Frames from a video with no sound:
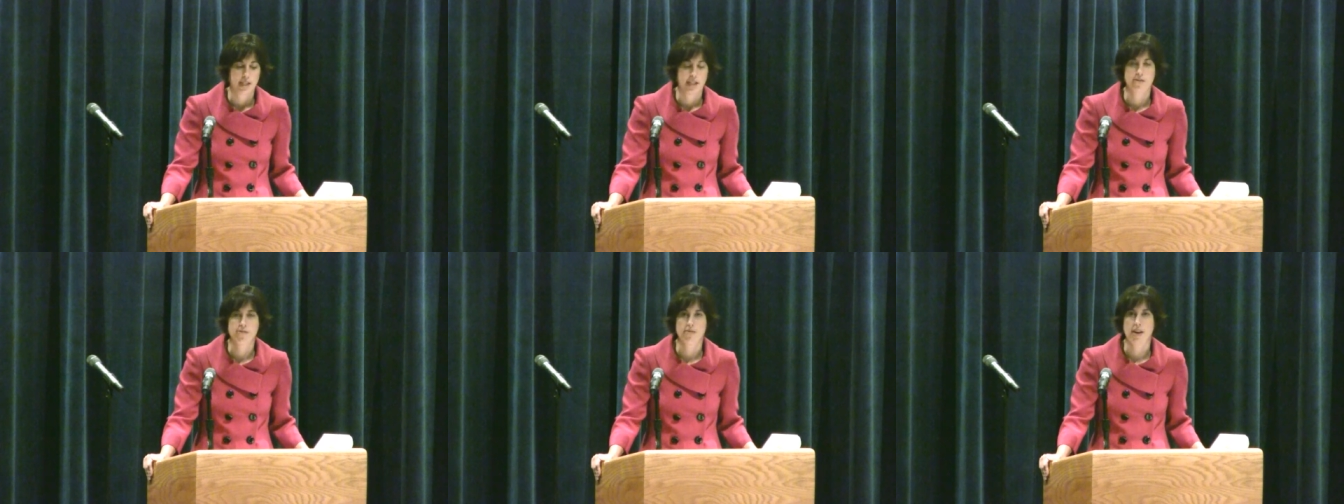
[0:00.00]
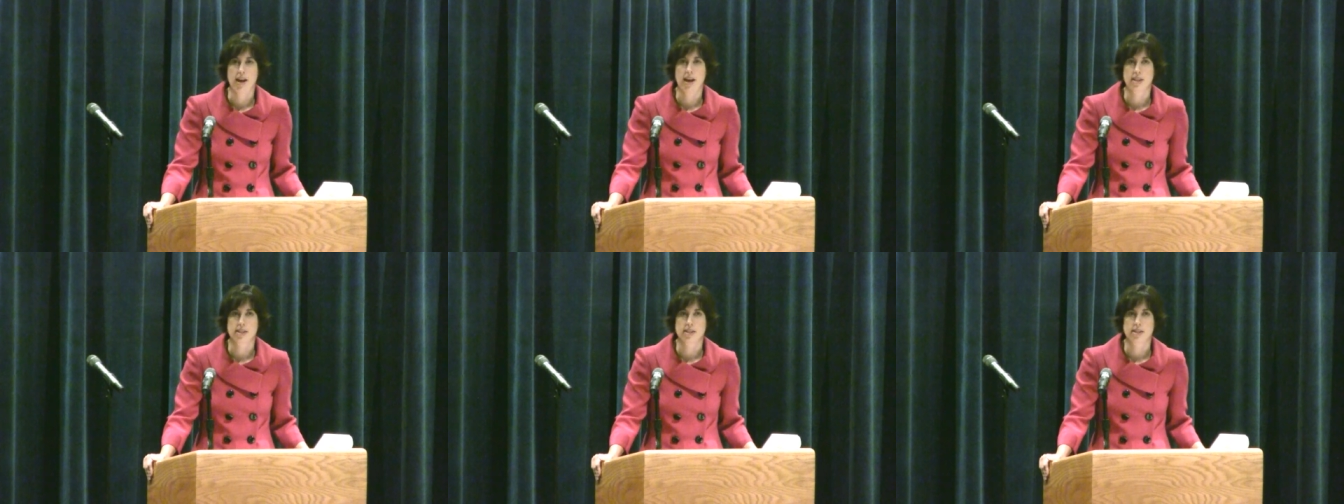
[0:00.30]
In
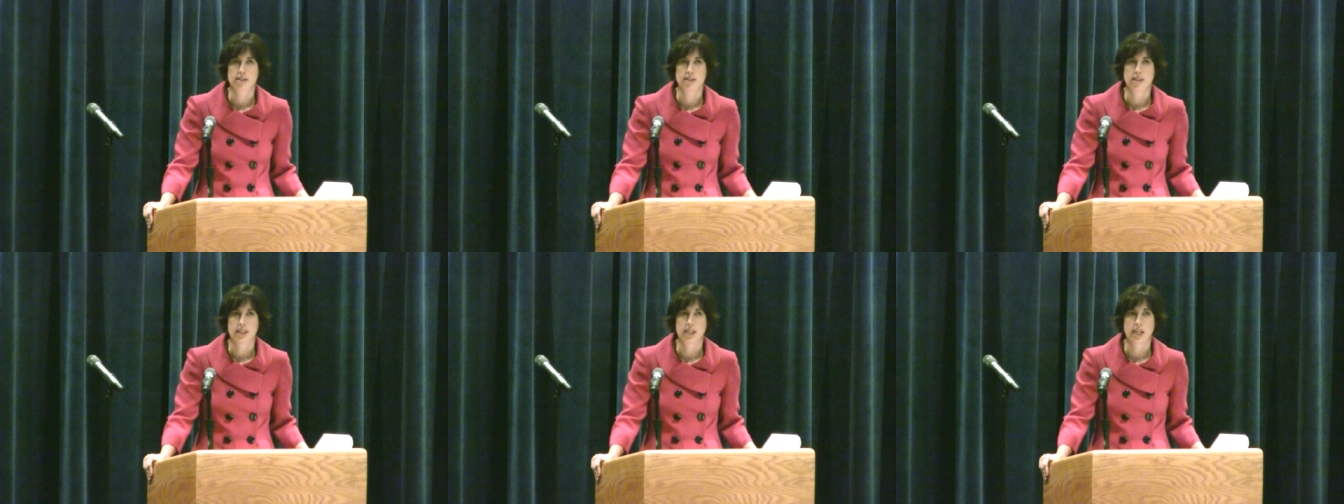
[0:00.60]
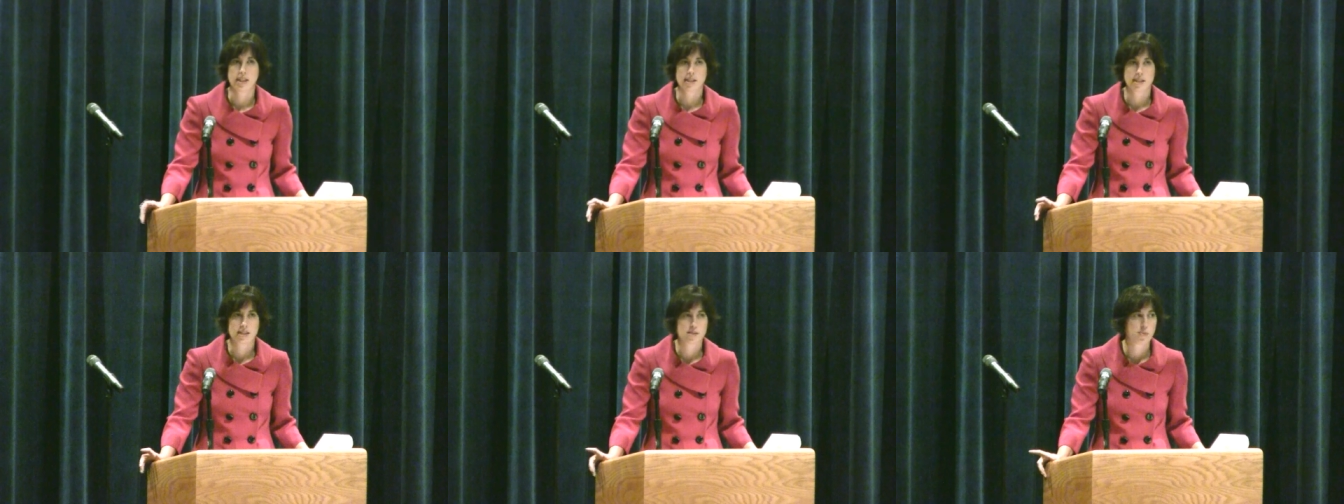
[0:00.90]
fact,
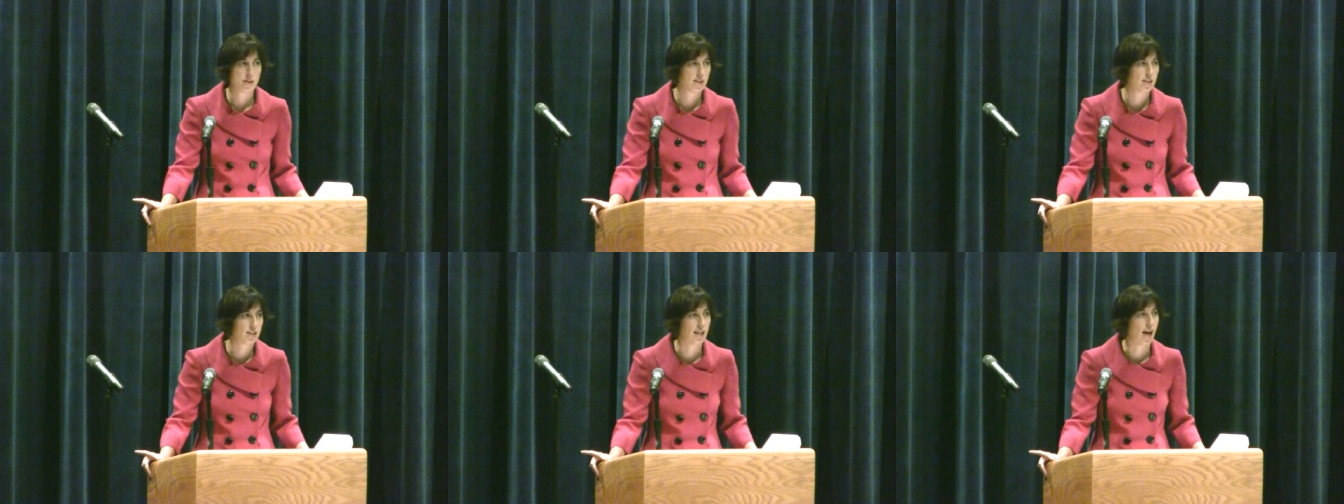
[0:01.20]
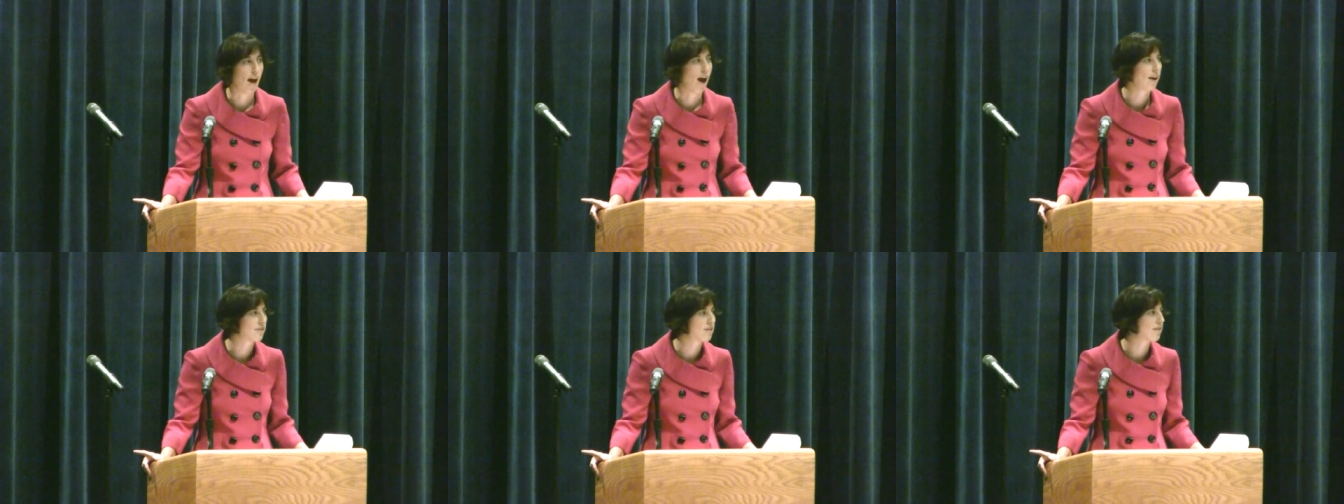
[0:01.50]
let this be the
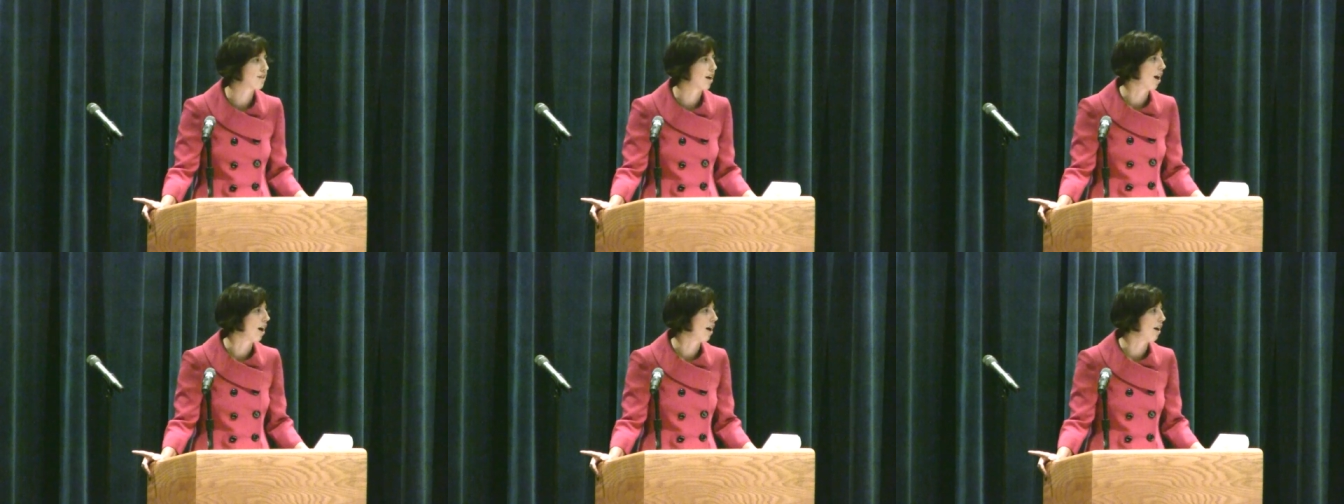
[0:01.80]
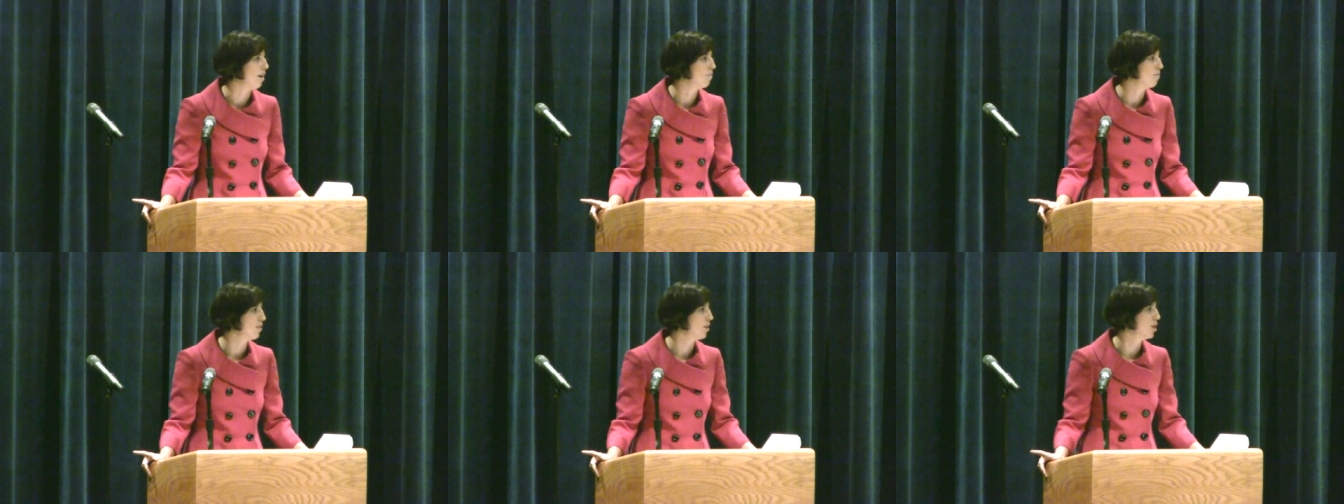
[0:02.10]
last
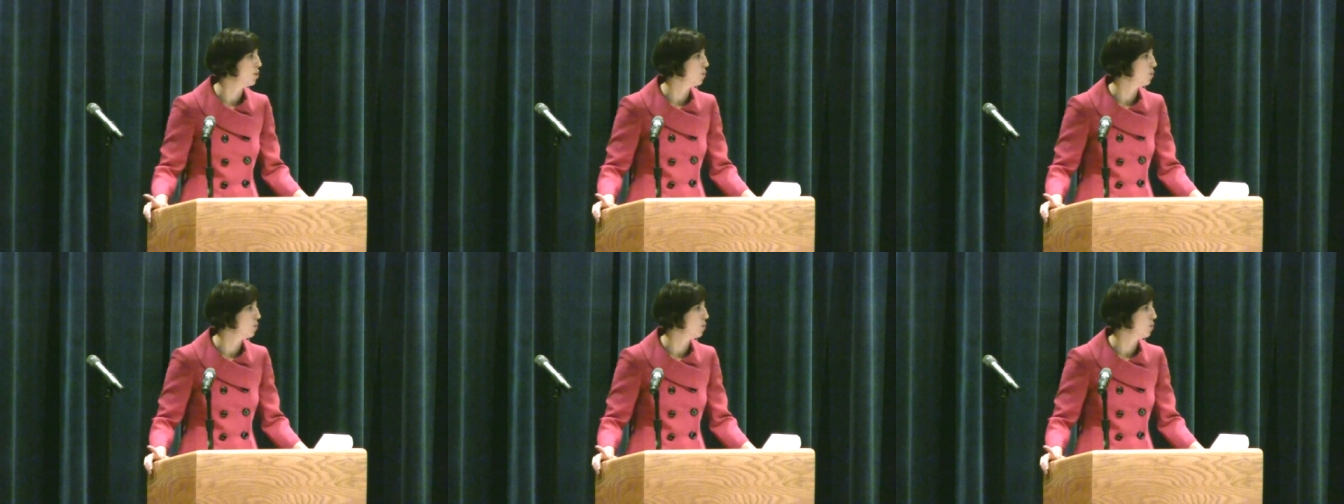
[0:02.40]
time